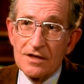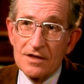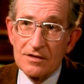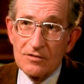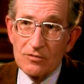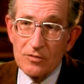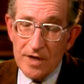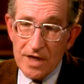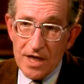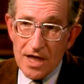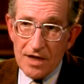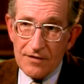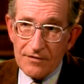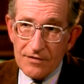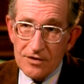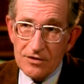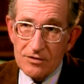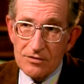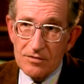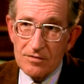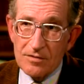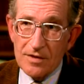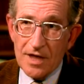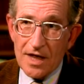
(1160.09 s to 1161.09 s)
We have
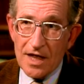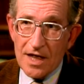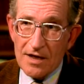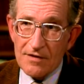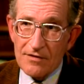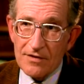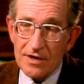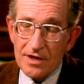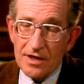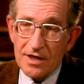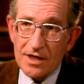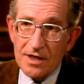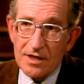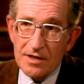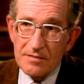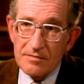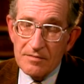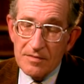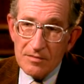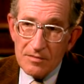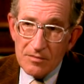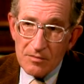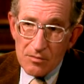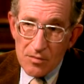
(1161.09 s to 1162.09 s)
to have a
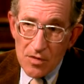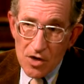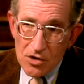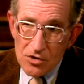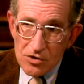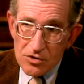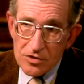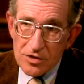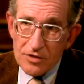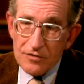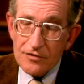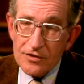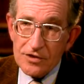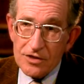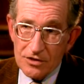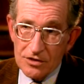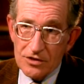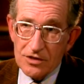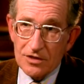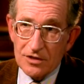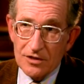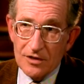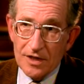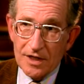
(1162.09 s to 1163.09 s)
mode of
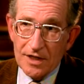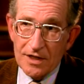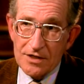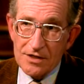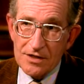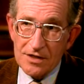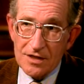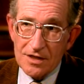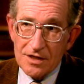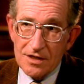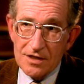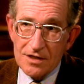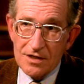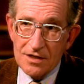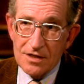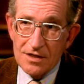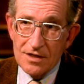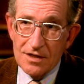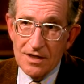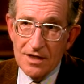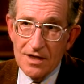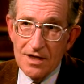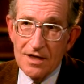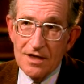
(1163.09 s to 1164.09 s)
social organization
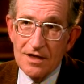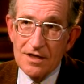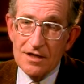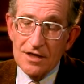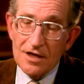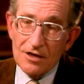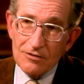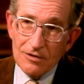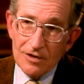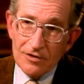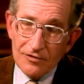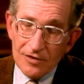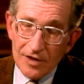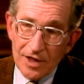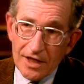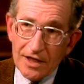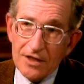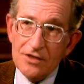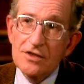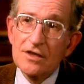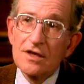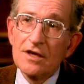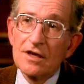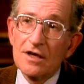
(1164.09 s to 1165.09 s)
that
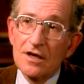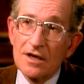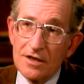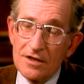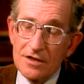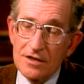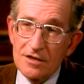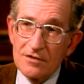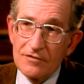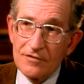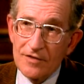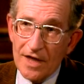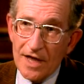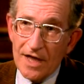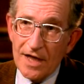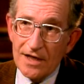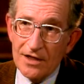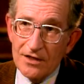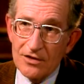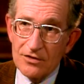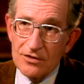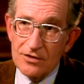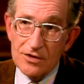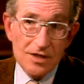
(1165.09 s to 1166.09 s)
reflects other
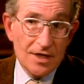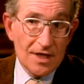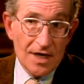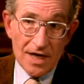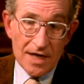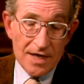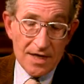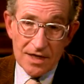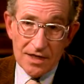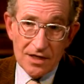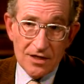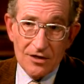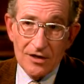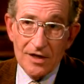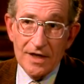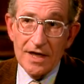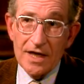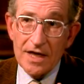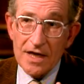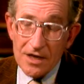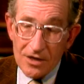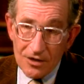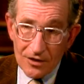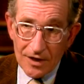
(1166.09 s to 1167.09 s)
values that I think are
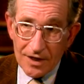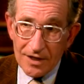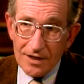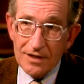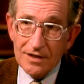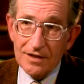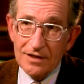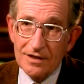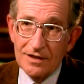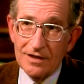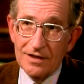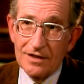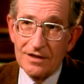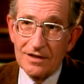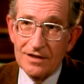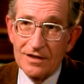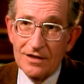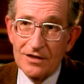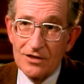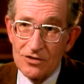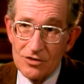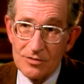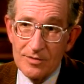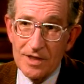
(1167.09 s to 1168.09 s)
inherent in
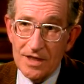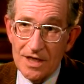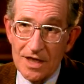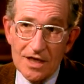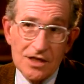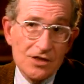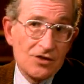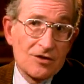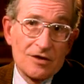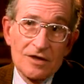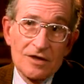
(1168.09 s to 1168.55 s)
human nature